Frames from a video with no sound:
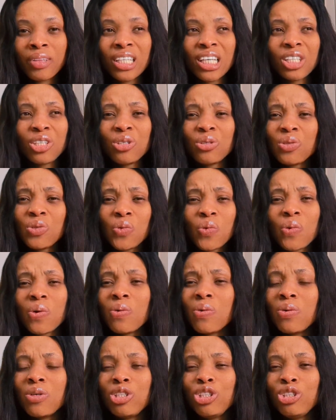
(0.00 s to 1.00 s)
you
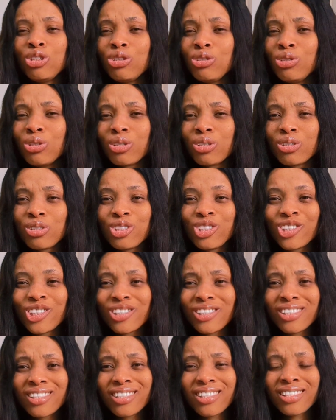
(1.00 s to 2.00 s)
know you don't
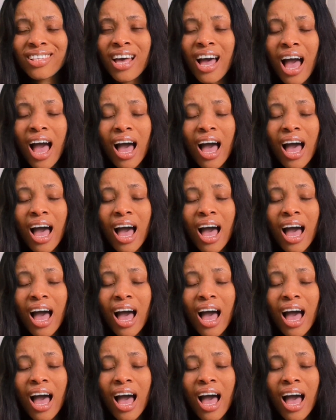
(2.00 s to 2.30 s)
just